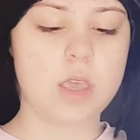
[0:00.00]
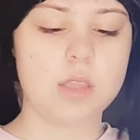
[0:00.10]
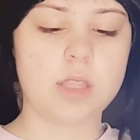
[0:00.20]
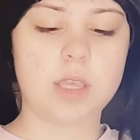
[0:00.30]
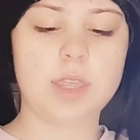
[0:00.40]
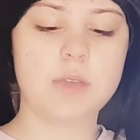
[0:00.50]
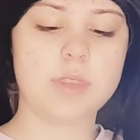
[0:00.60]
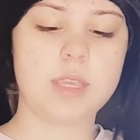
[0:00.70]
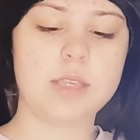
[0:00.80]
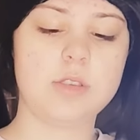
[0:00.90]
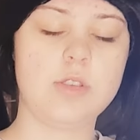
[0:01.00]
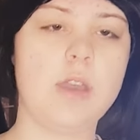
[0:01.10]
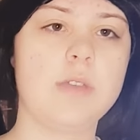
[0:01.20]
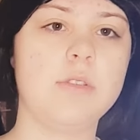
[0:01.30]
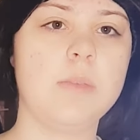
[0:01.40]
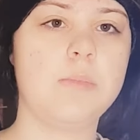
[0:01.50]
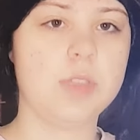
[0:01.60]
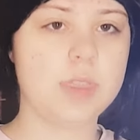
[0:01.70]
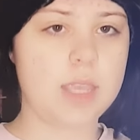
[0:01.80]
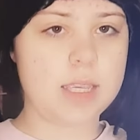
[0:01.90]
Now, the thing with these is you have to, like,
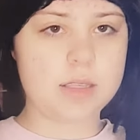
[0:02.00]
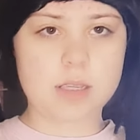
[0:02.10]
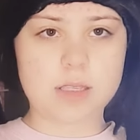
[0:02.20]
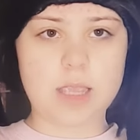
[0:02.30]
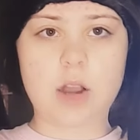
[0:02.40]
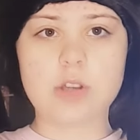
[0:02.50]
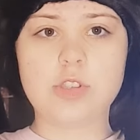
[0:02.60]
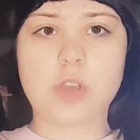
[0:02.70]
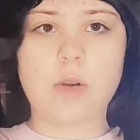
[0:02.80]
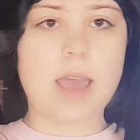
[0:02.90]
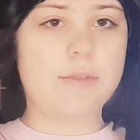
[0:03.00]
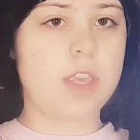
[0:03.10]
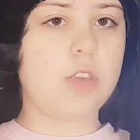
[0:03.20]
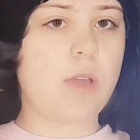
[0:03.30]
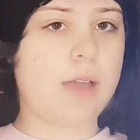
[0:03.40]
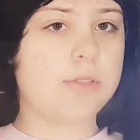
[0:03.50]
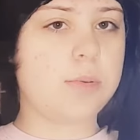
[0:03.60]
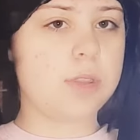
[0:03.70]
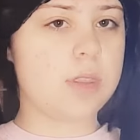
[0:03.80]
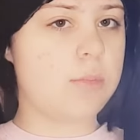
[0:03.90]
put these because they are so heavy. You have to
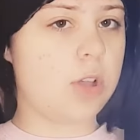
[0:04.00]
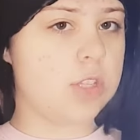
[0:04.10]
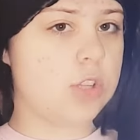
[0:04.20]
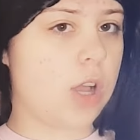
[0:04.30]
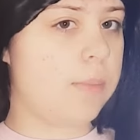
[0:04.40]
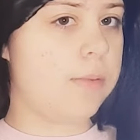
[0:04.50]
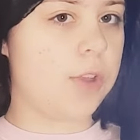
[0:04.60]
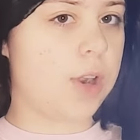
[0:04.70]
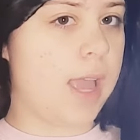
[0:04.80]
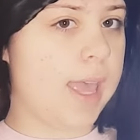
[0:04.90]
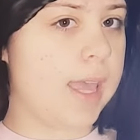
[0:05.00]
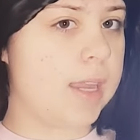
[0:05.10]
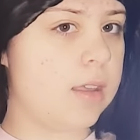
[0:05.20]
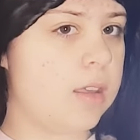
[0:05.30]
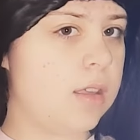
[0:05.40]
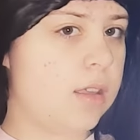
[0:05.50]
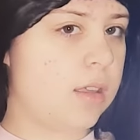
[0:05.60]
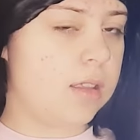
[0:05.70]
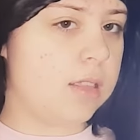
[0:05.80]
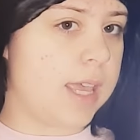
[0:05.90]
put them on the top of your head.
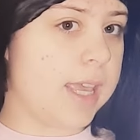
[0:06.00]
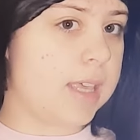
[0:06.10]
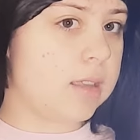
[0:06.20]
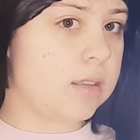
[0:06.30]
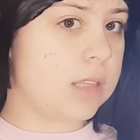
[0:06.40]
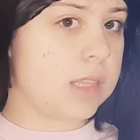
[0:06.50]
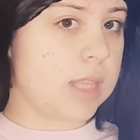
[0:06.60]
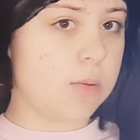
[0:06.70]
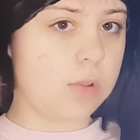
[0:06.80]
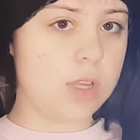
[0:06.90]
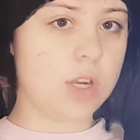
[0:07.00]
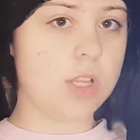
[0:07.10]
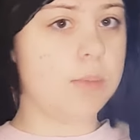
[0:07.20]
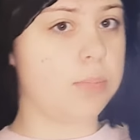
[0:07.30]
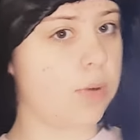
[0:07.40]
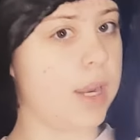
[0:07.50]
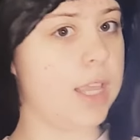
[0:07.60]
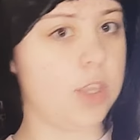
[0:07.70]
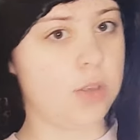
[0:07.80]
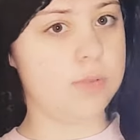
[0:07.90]
Like, they will literally bring
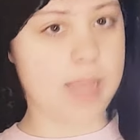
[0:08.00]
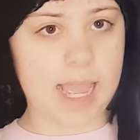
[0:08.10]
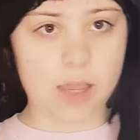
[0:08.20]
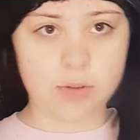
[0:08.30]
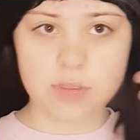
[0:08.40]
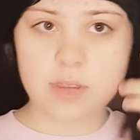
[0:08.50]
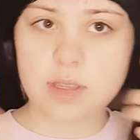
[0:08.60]
you down.